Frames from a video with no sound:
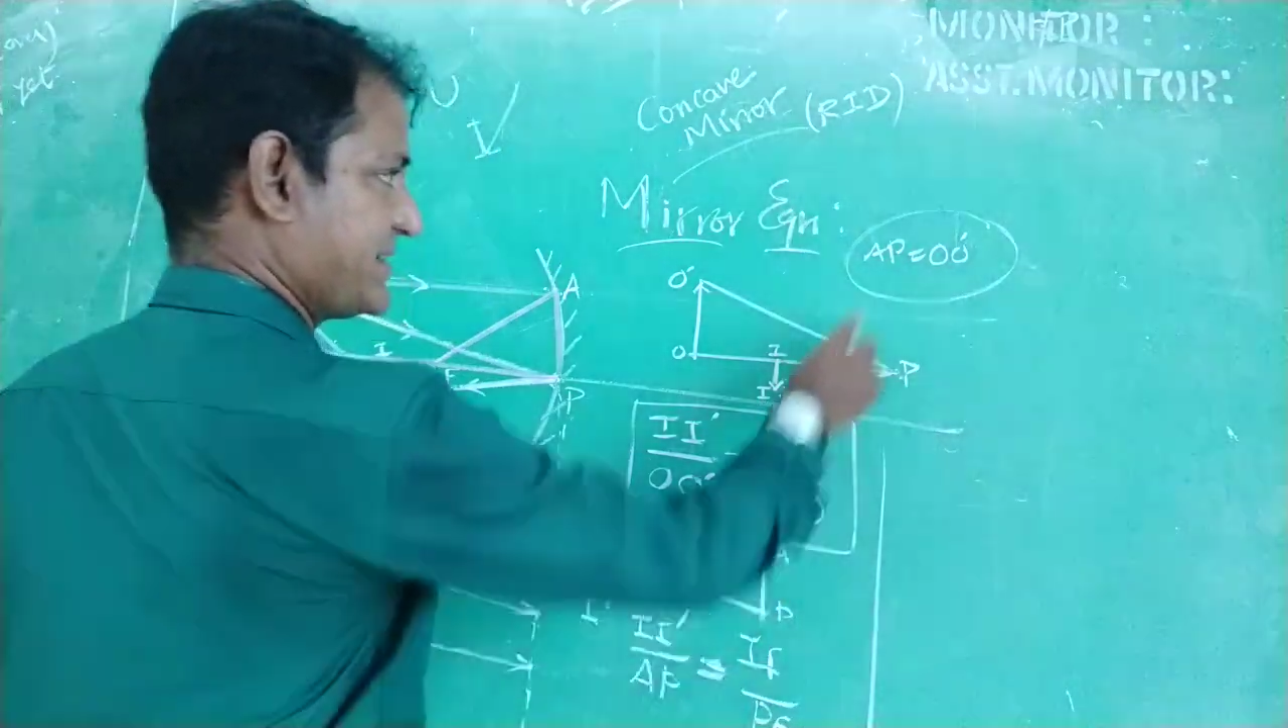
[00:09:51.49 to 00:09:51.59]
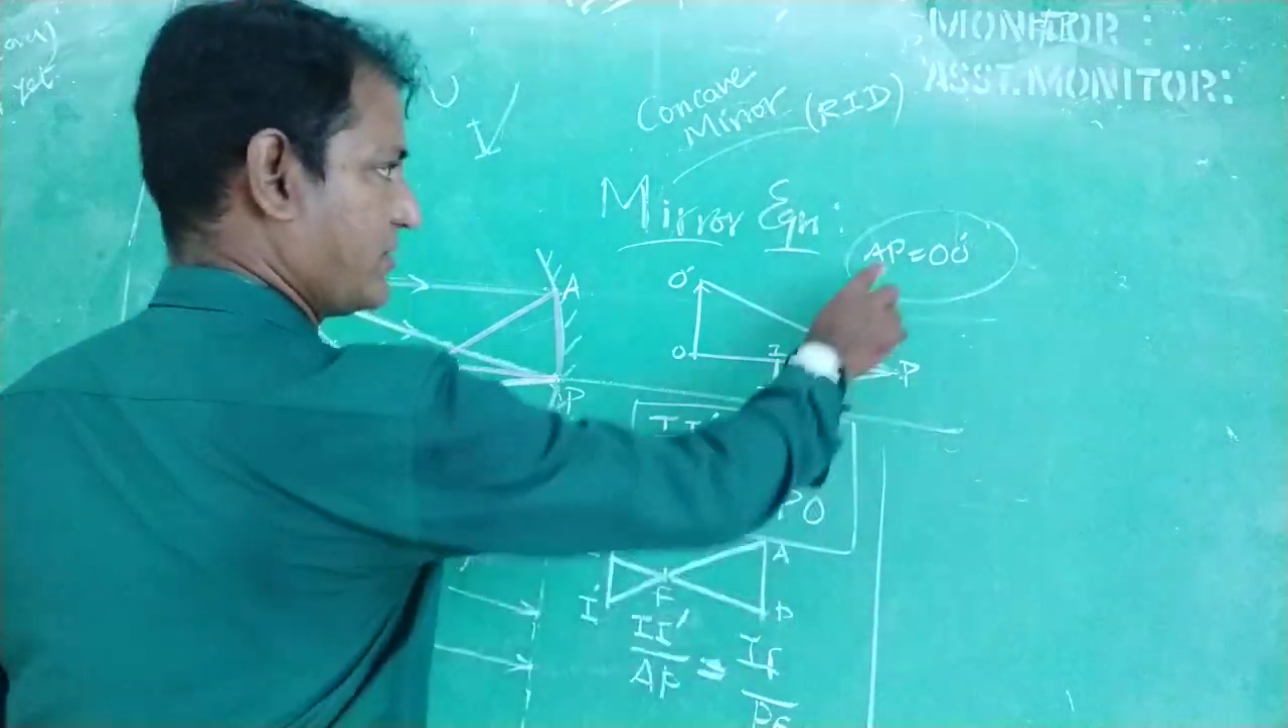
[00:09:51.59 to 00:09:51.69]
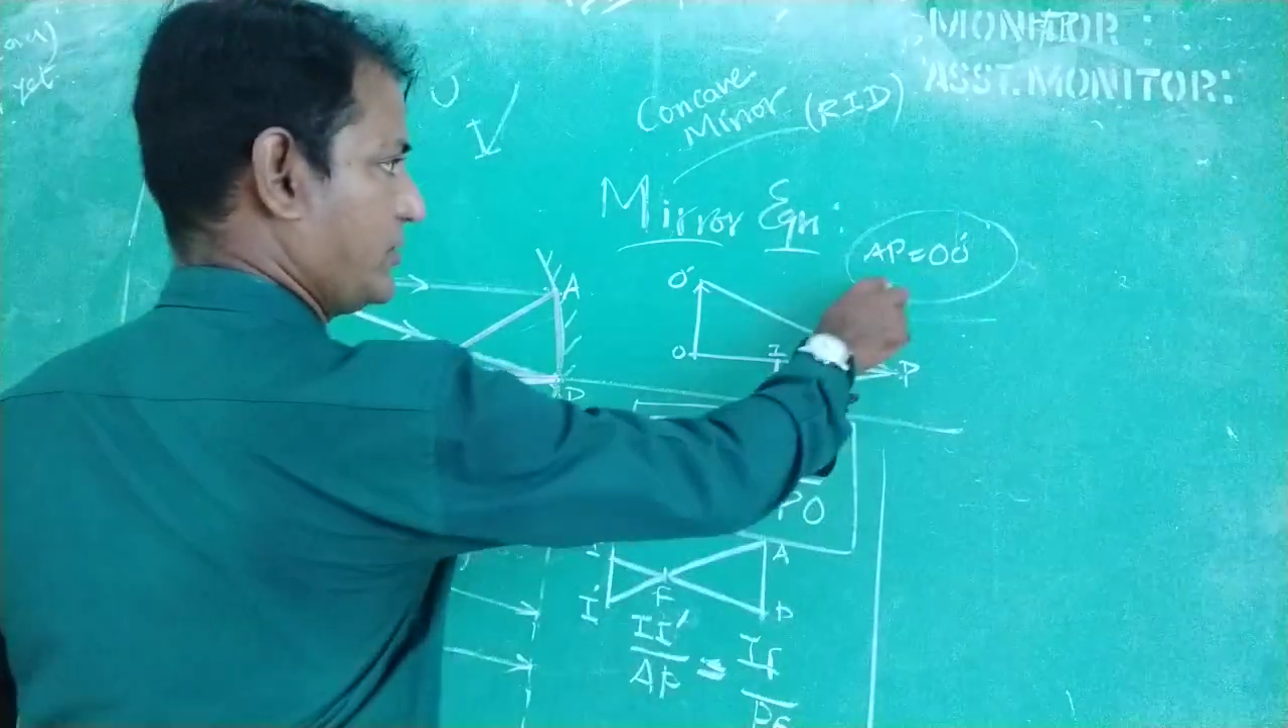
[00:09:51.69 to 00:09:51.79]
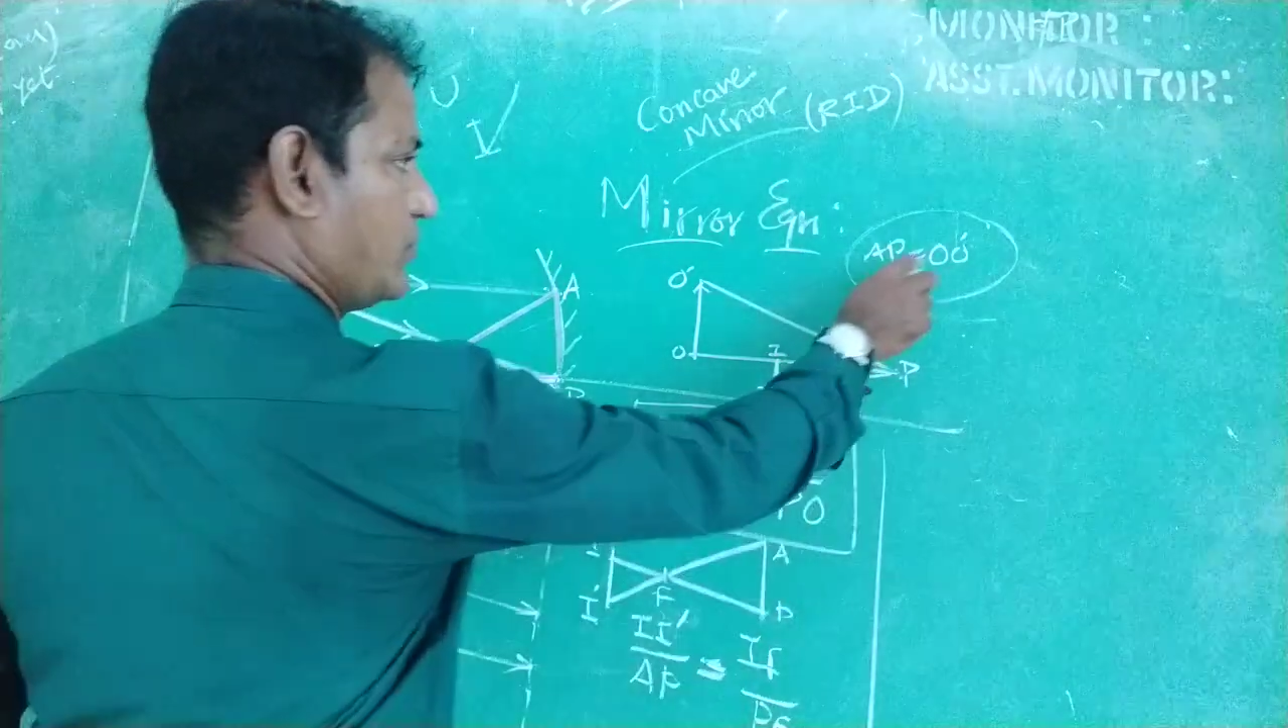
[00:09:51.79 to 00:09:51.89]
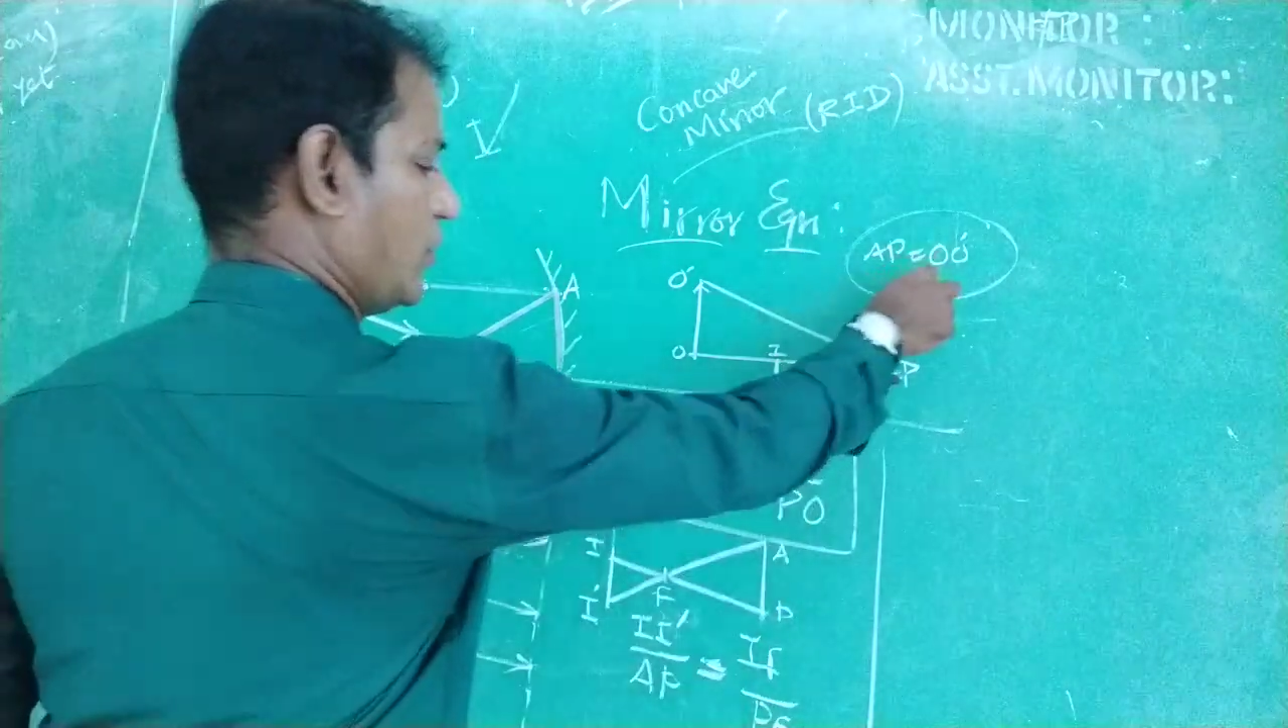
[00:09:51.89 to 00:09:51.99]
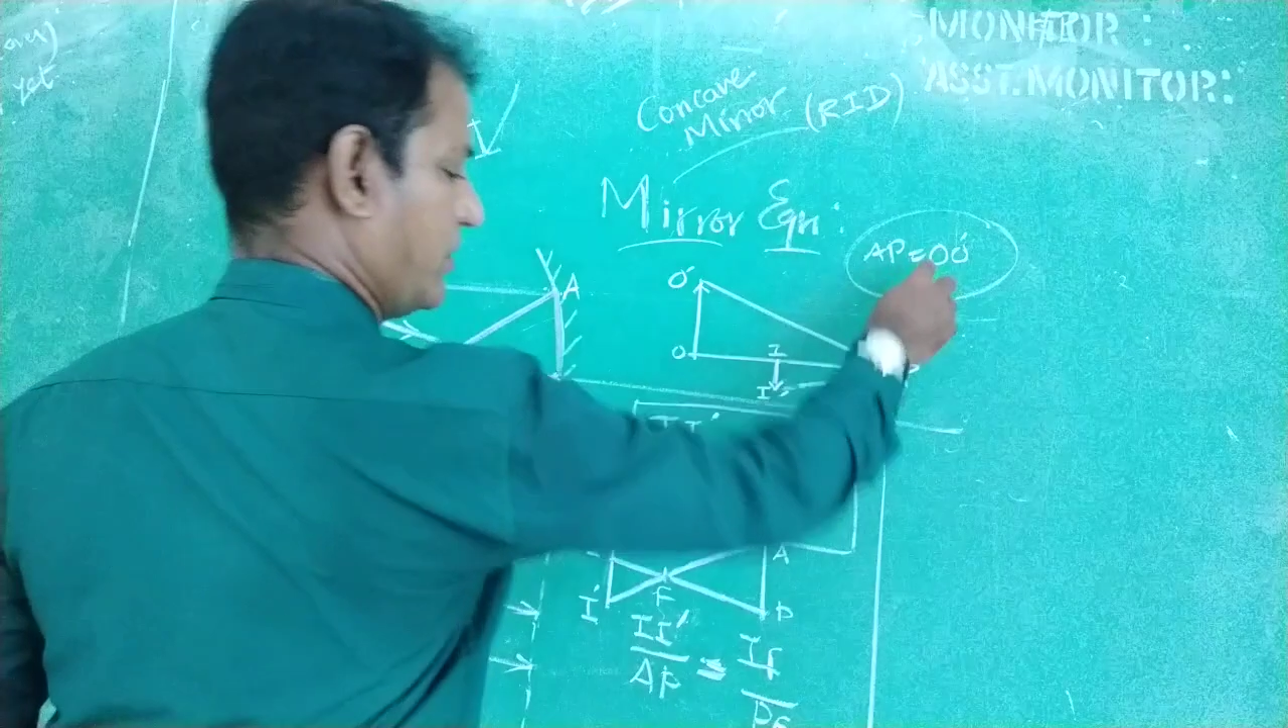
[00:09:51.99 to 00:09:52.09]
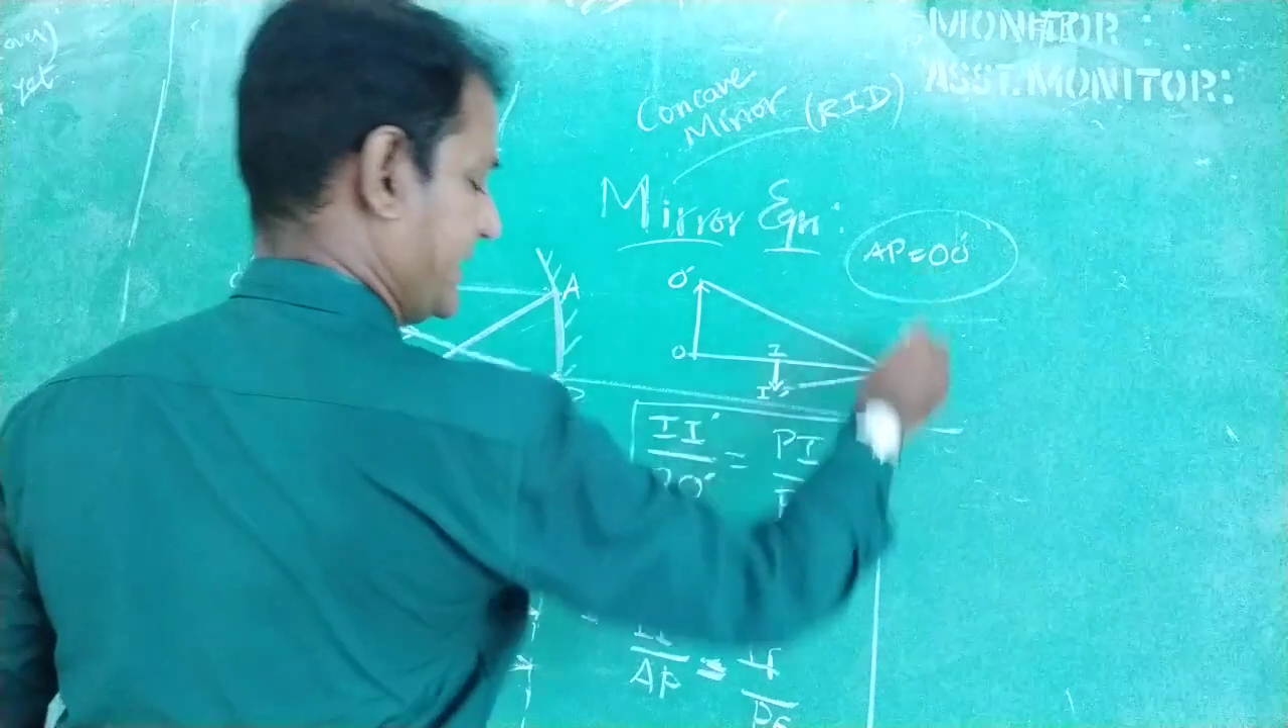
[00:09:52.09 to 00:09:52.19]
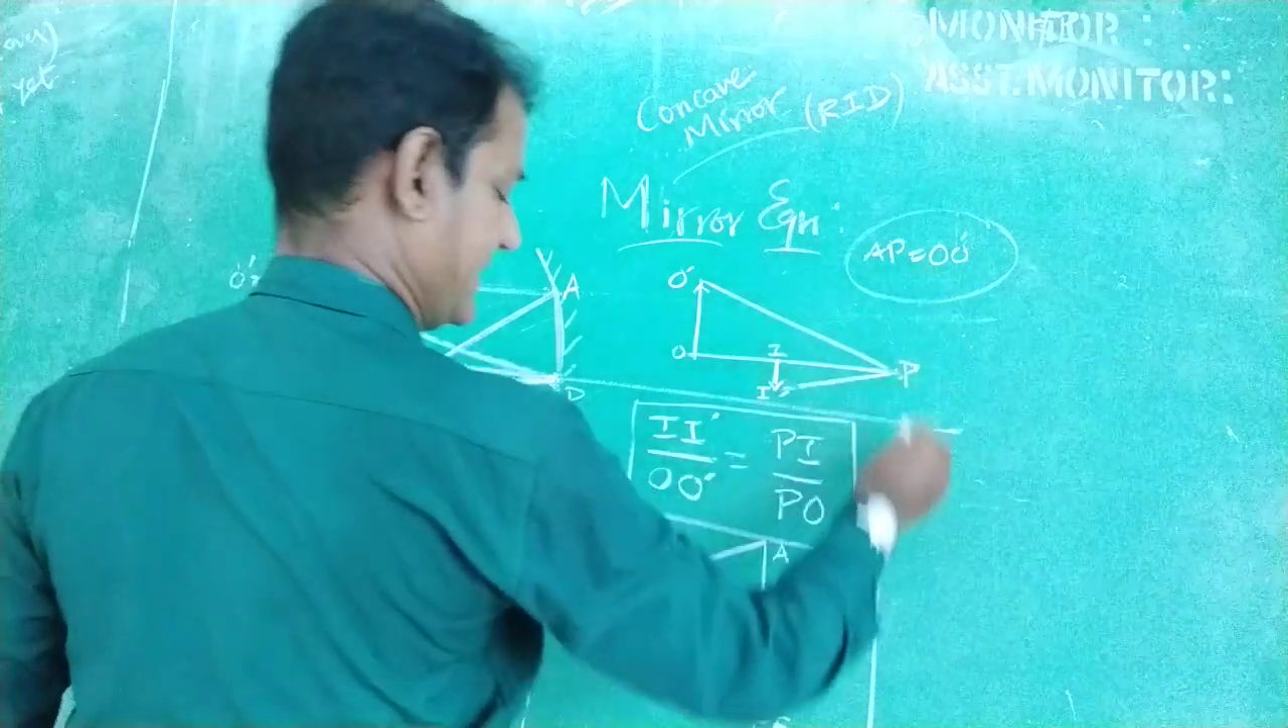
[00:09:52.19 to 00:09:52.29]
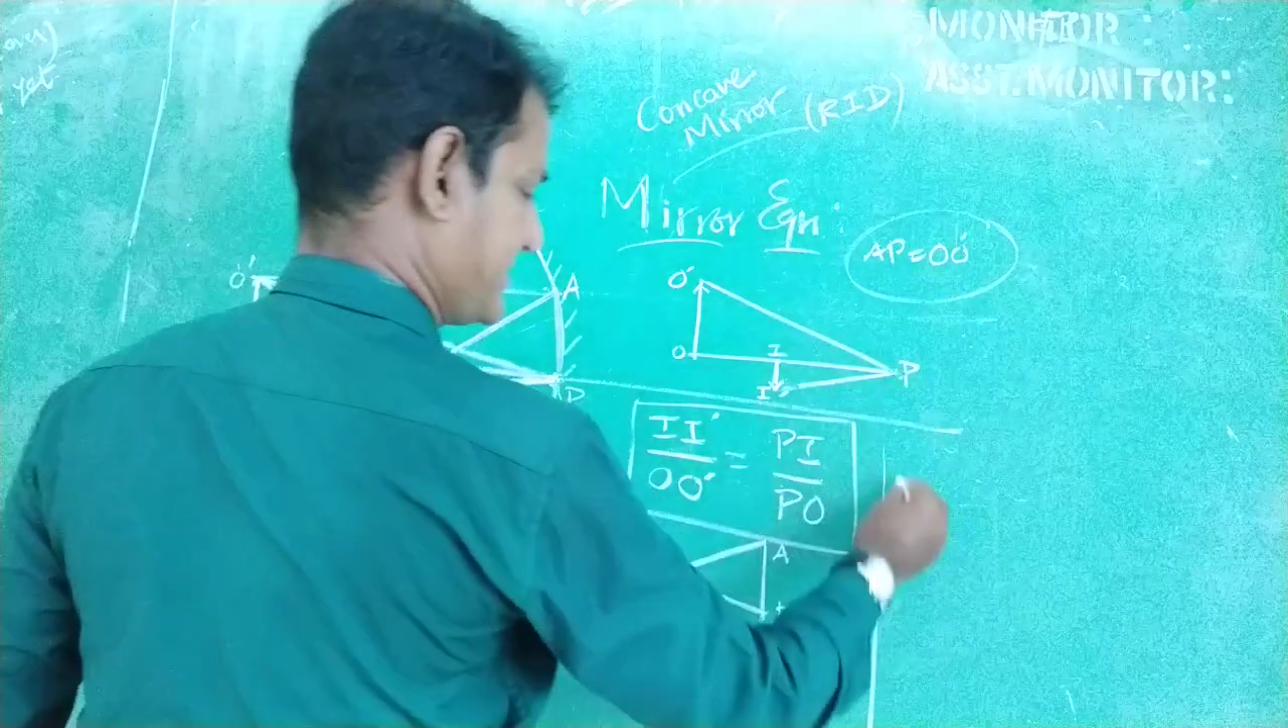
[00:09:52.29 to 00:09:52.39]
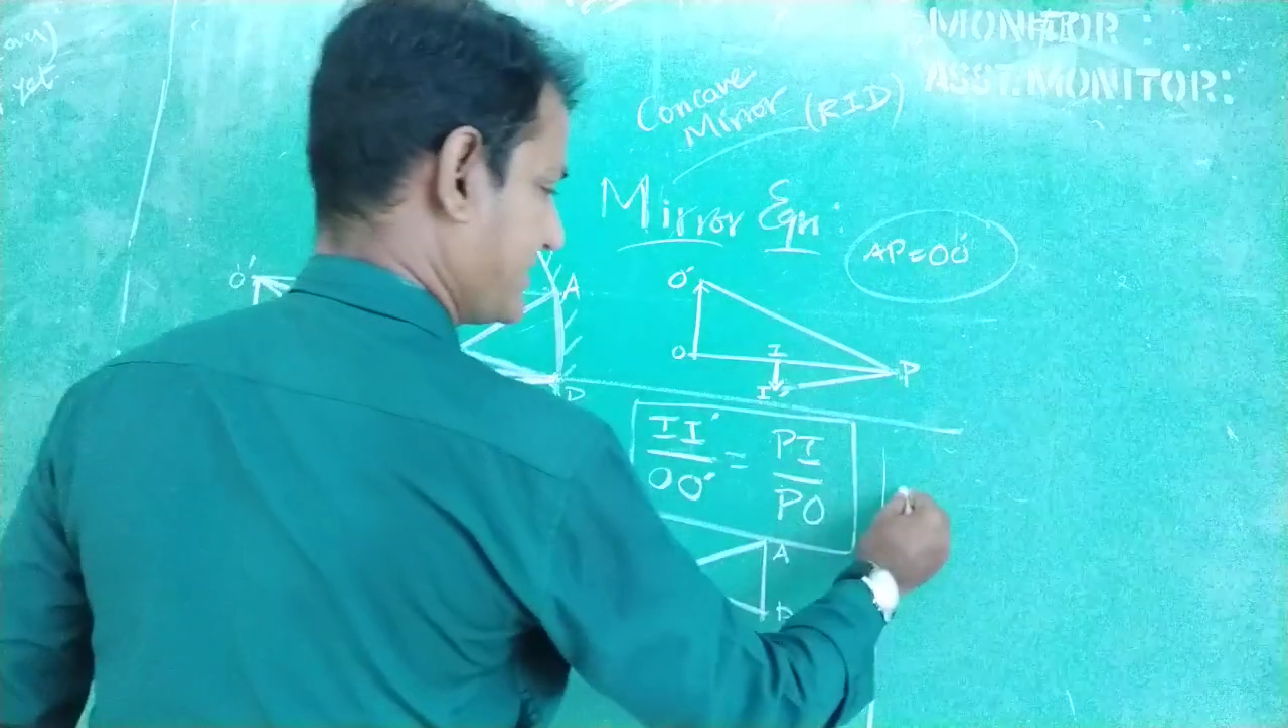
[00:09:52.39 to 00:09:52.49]
equal to O
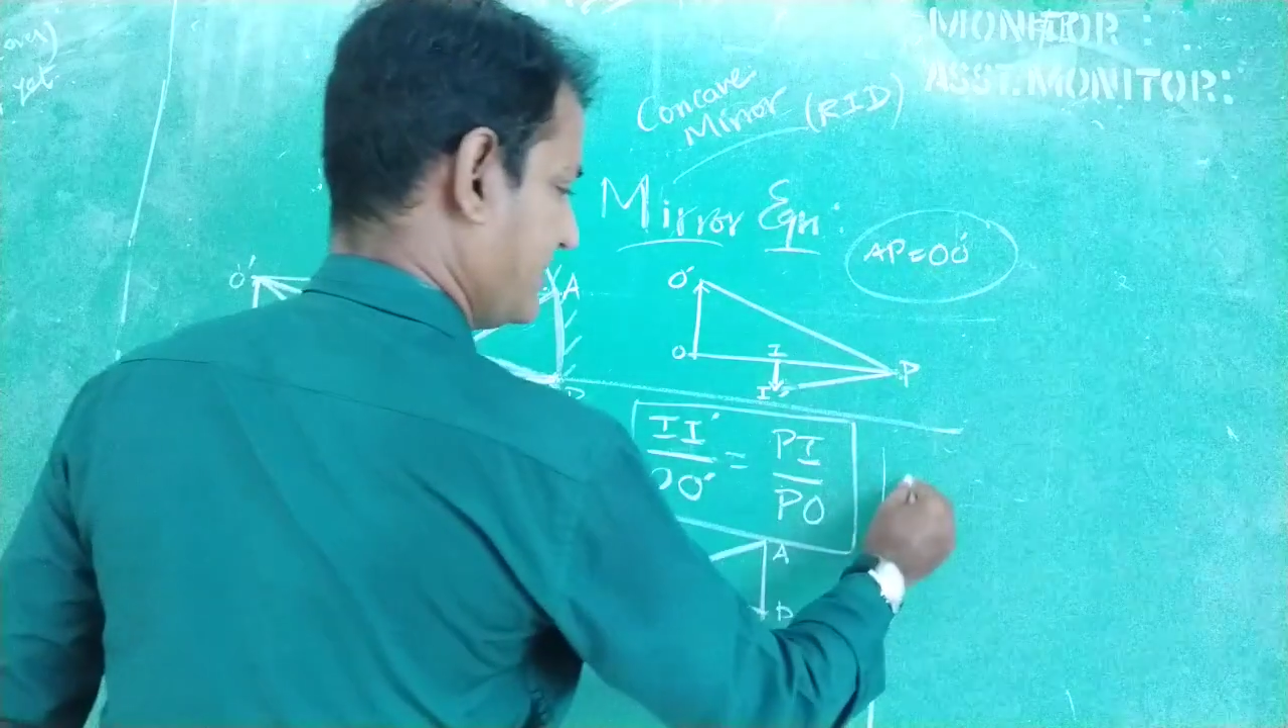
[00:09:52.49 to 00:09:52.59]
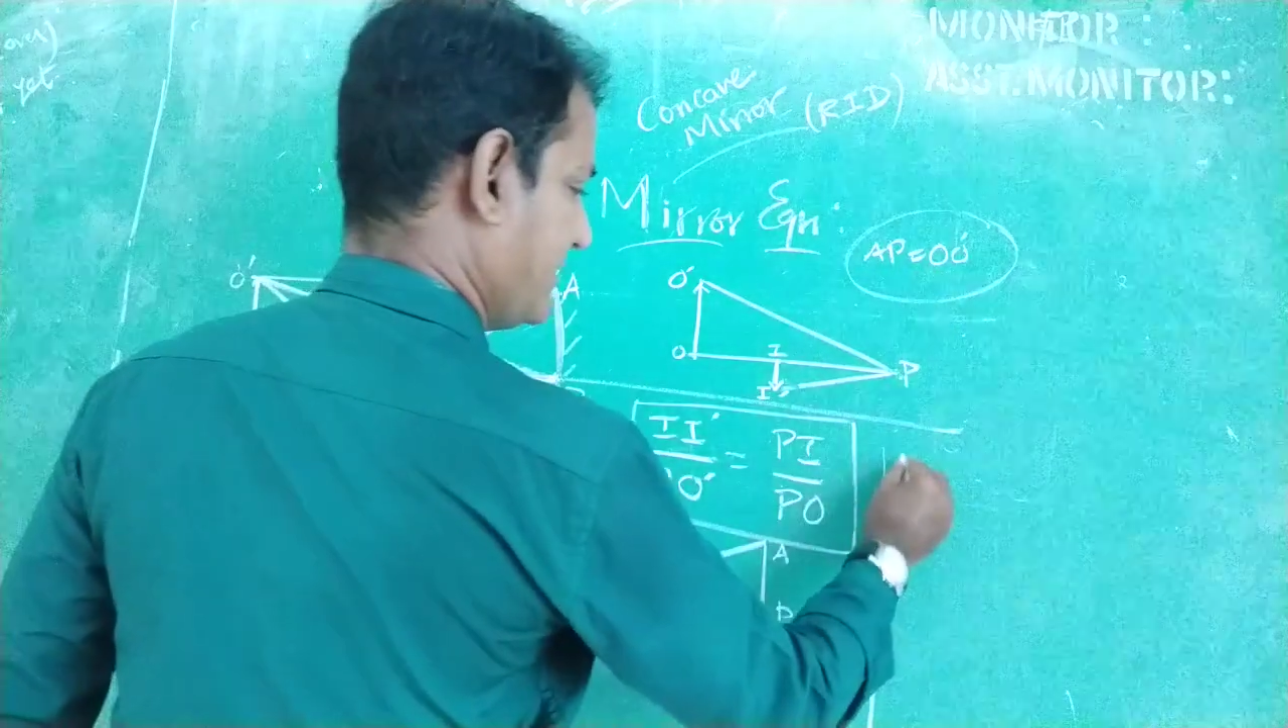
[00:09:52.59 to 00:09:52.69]
dash.